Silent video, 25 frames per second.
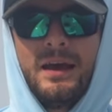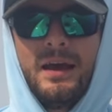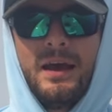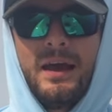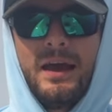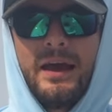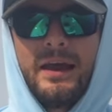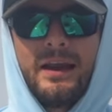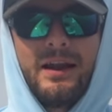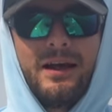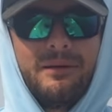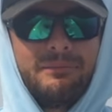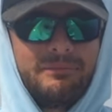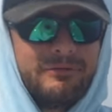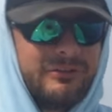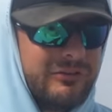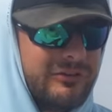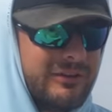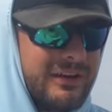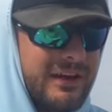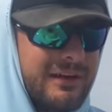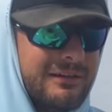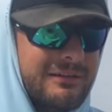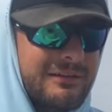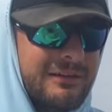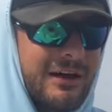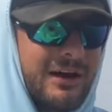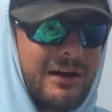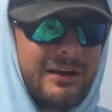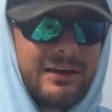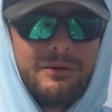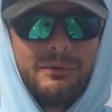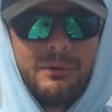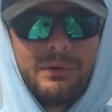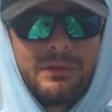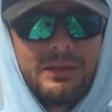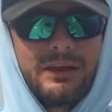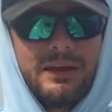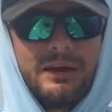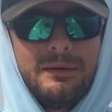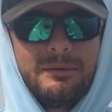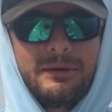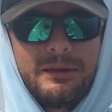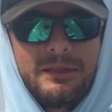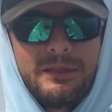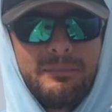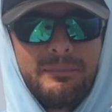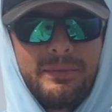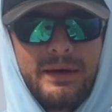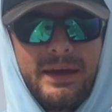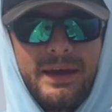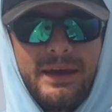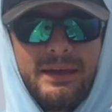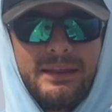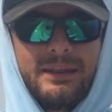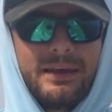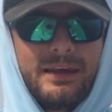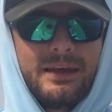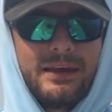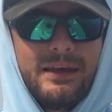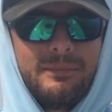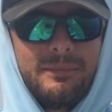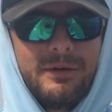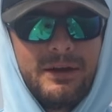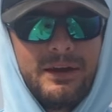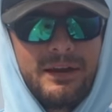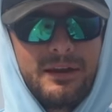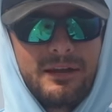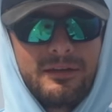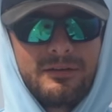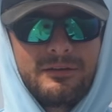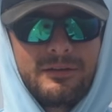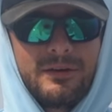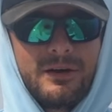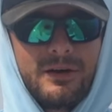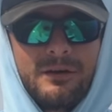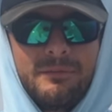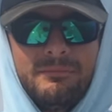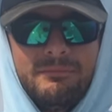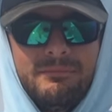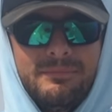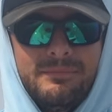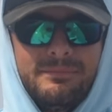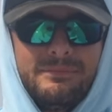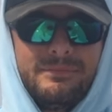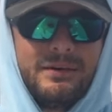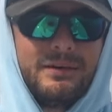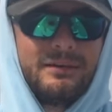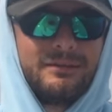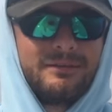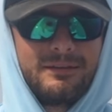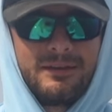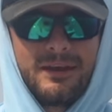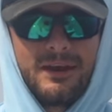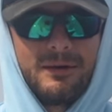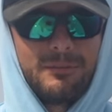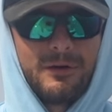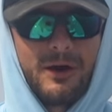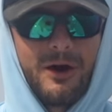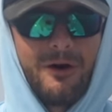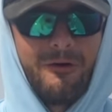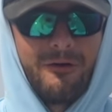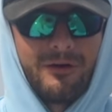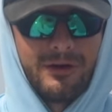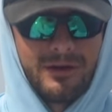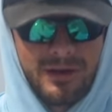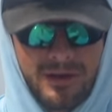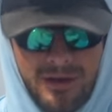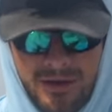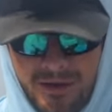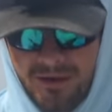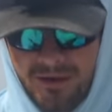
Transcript: And I'm just getting lucky with keeping the bait and they keep eating, so let's keep going.